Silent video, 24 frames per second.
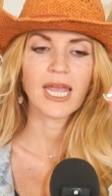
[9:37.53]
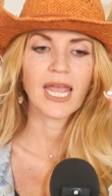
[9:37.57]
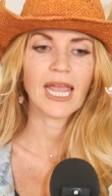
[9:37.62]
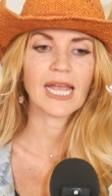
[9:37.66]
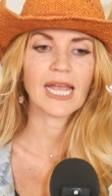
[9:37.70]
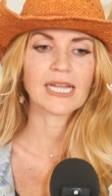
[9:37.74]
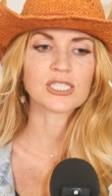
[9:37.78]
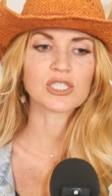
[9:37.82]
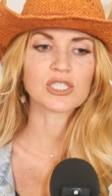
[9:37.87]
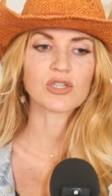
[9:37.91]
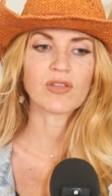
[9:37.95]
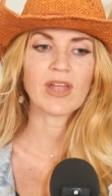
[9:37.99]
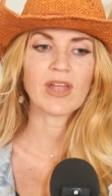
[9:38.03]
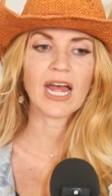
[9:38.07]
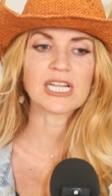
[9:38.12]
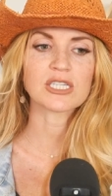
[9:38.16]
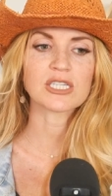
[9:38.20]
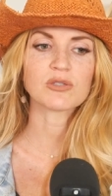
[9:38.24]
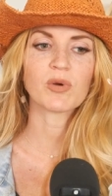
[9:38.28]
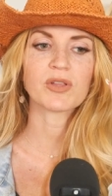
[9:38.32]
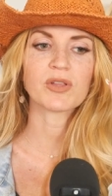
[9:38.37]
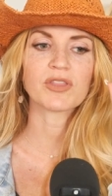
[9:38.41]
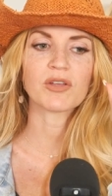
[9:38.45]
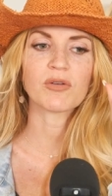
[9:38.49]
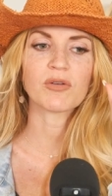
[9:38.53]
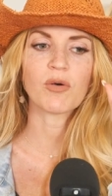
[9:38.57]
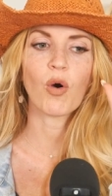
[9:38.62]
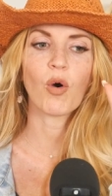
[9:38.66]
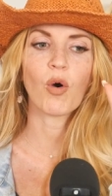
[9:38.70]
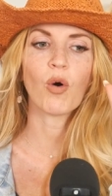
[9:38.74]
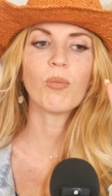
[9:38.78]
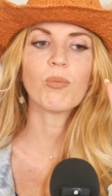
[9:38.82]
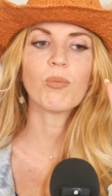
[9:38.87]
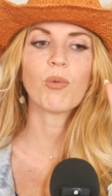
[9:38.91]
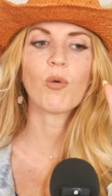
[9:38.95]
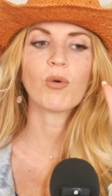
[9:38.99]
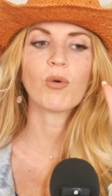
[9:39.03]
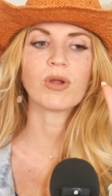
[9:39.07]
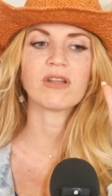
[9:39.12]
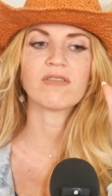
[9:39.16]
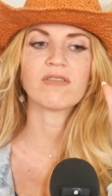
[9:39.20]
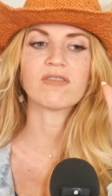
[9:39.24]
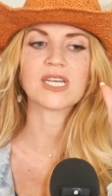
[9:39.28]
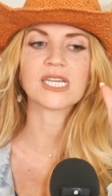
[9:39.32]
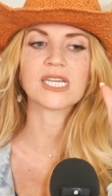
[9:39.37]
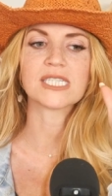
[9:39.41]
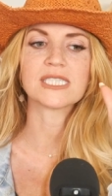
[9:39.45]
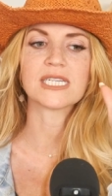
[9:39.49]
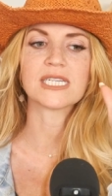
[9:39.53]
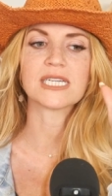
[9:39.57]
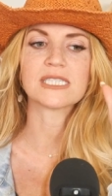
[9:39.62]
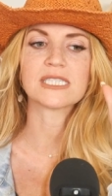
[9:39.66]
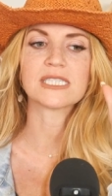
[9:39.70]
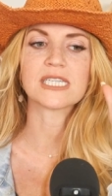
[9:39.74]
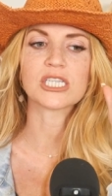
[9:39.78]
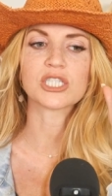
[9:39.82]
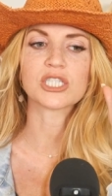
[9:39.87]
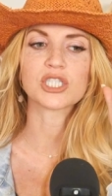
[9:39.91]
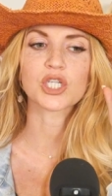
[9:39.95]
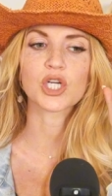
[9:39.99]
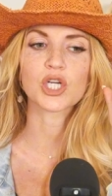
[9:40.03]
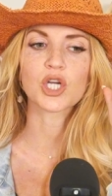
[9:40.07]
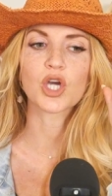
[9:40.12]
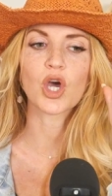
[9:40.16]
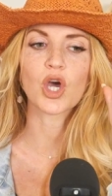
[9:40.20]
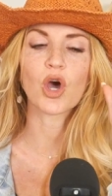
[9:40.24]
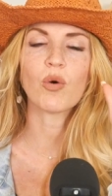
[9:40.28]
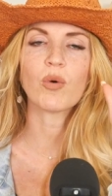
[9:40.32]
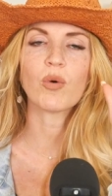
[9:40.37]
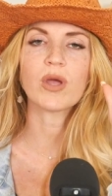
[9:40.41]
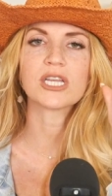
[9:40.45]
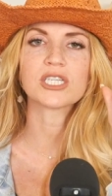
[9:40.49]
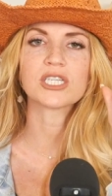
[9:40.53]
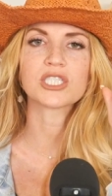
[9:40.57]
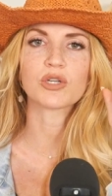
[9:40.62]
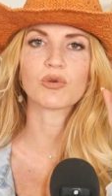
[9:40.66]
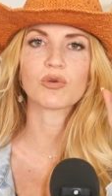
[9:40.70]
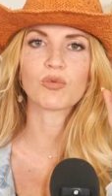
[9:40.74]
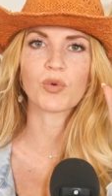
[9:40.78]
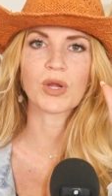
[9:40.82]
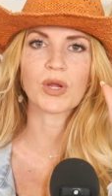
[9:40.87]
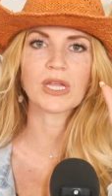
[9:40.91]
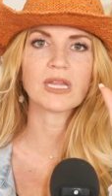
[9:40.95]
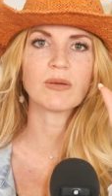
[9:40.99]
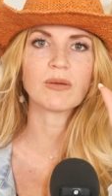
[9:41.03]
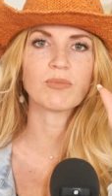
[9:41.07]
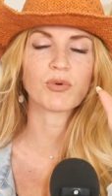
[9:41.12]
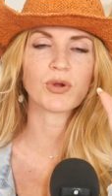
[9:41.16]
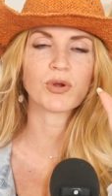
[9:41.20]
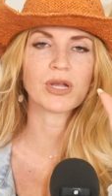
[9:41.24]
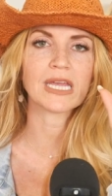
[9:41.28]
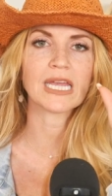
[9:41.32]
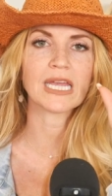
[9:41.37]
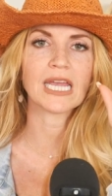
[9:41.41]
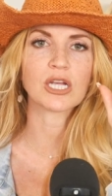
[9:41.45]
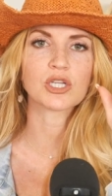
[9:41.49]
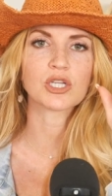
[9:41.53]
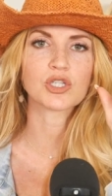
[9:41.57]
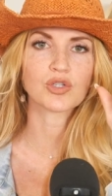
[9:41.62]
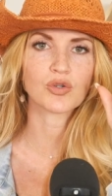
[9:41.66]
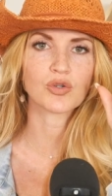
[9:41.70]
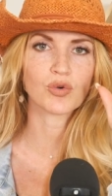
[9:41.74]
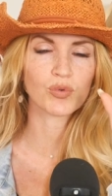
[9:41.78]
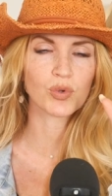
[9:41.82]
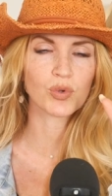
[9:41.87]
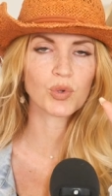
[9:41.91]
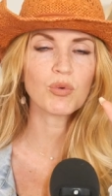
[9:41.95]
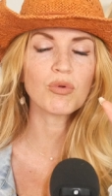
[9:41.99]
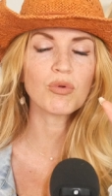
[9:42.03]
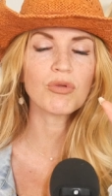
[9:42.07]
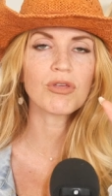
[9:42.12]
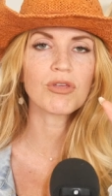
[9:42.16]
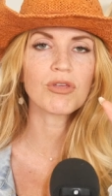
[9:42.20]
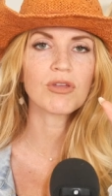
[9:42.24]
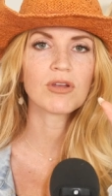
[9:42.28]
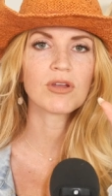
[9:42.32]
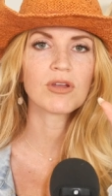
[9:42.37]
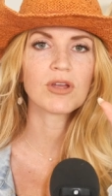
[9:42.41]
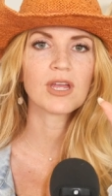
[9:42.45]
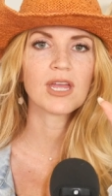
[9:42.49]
And so that's what the whole point of this is is to go into really bringing truth